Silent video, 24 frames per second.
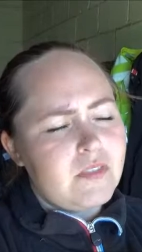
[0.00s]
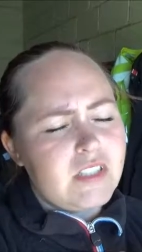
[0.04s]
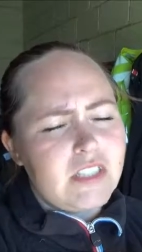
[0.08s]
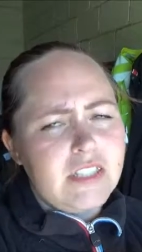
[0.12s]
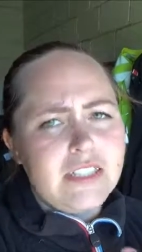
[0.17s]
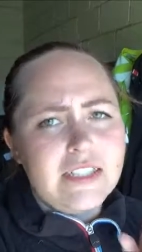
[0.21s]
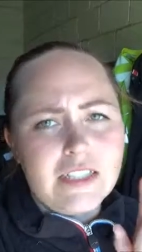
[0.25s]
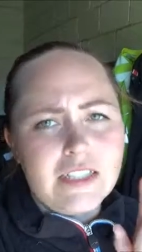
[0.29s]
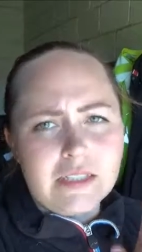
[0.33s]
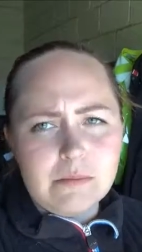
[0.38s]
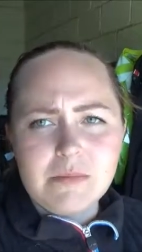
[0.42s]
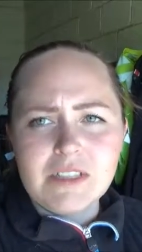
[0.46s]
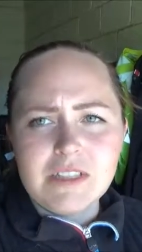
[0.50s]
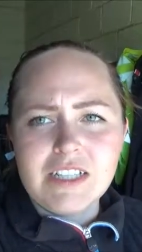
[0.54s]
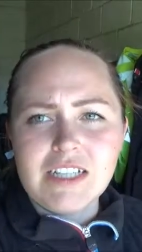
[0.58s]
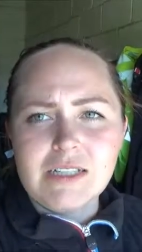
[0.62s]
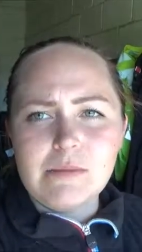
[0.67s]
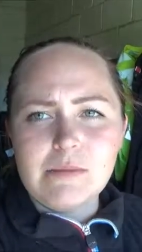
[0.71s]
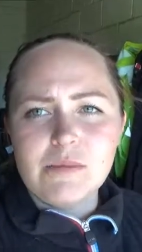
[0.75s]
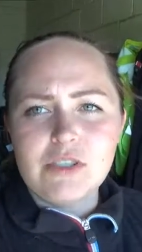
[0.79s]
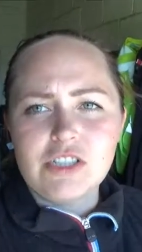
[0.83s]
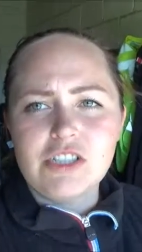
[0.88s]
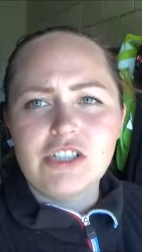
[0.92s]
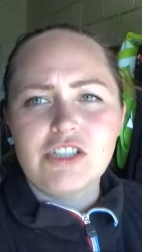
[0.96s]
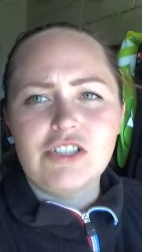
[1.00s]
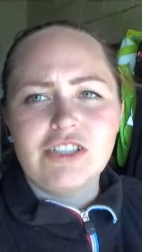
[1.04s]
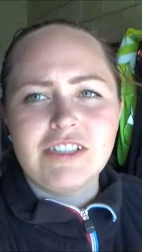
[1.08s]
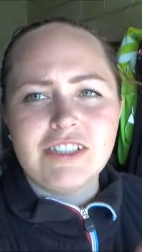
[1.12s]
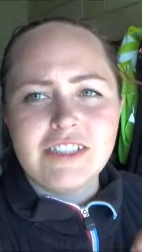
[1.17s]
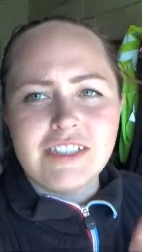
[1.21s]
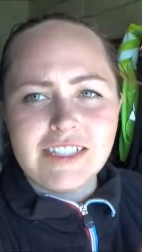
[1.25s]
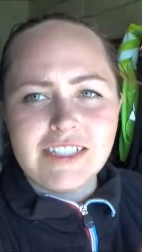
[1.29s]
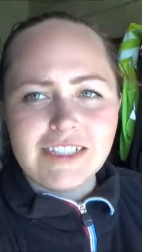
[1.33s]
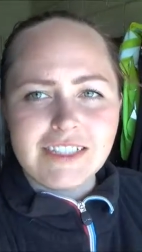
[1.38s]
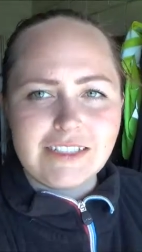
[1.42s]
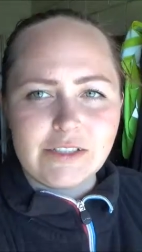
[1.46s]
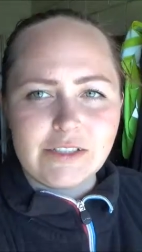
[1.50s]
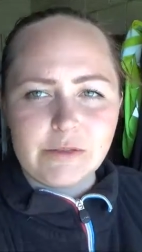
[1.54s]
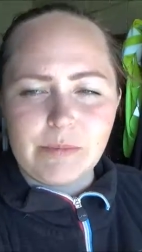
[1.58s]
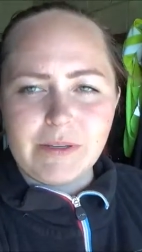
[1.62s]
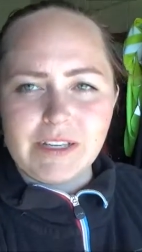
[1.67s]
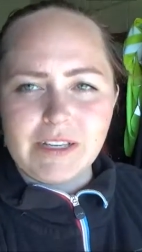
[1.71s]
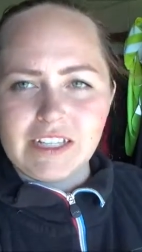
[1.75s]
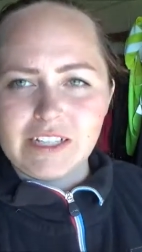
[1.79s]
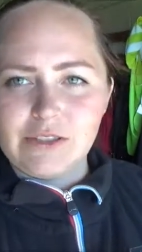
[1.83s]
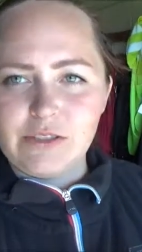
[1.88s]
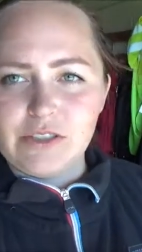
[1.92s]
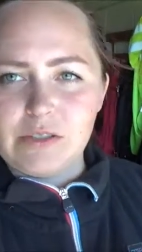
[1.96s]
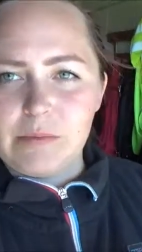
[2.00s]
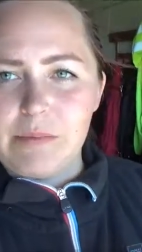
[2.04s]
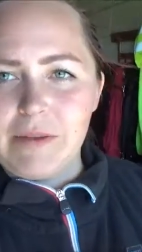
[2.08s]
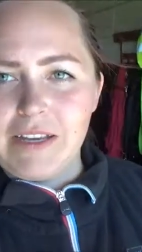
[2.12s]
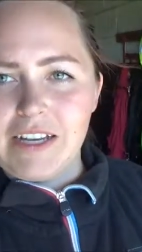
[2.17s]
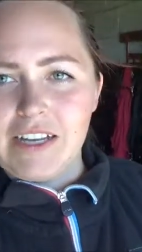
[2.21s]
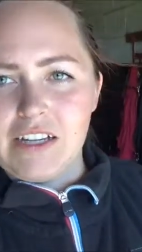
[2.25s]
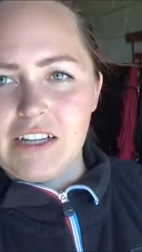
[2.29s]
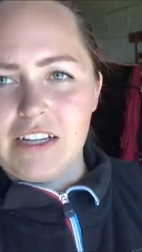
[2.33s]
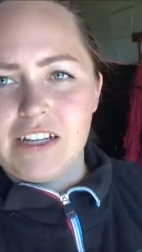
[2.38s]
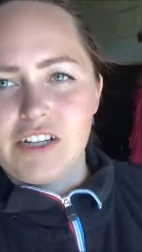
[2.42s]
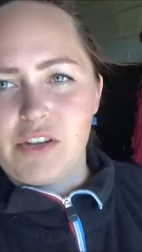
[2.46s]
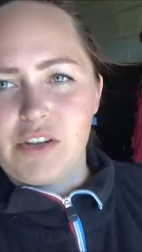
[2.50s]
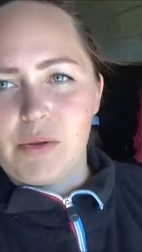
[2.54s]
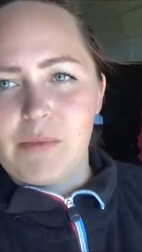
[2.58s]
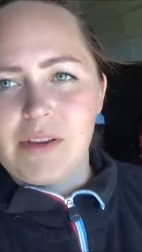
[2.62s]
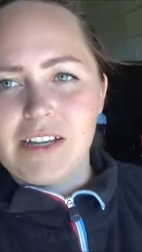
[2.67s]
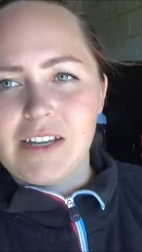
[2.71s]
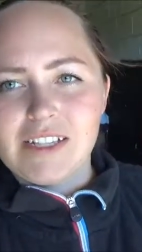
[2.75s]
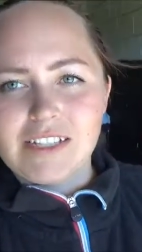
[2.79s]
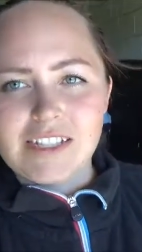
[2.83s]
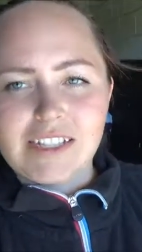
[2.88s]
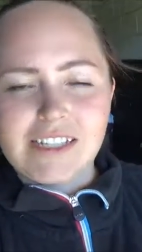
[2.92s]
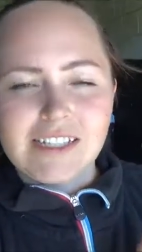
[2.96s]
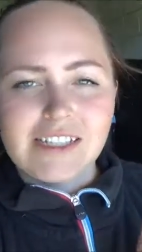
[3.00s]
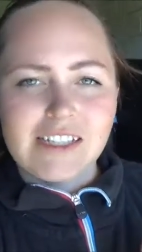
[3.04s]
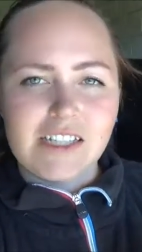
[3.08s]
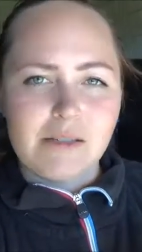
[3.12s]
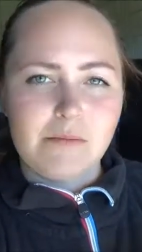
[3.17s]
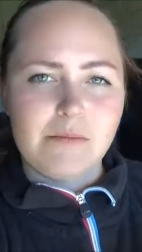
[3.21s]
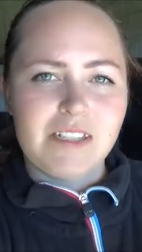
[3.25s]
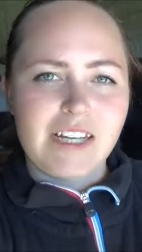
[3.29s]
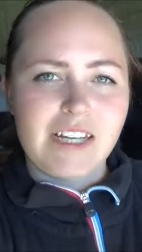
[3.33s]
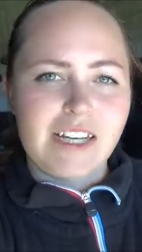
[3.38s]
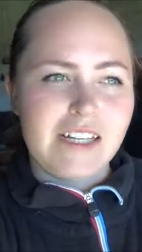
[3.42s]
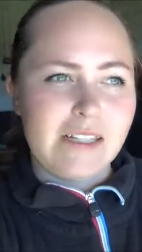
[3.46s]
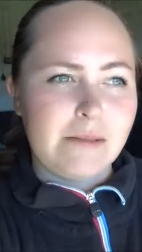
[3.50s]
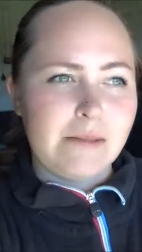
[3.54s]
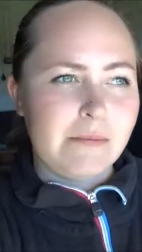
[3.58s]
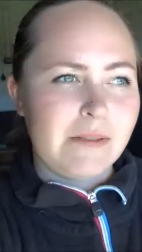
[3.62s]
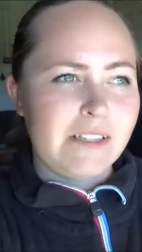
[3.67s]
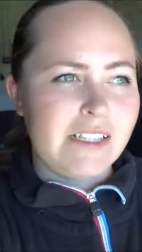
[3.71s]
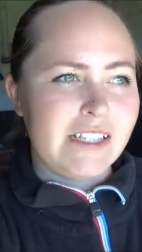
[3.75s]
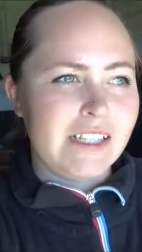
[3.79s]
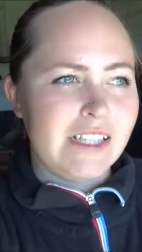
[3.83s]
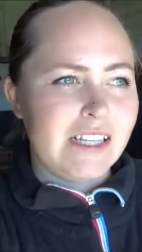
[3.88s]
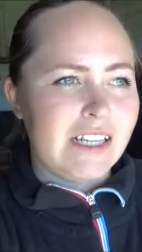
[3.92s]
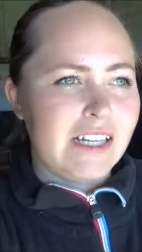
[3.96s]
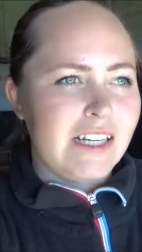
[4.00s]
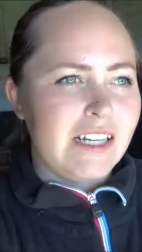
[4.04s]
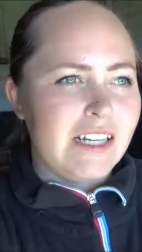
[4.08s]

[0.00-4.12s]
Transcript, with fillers: sometimes you need to be allowed to pick an argument, and sometimes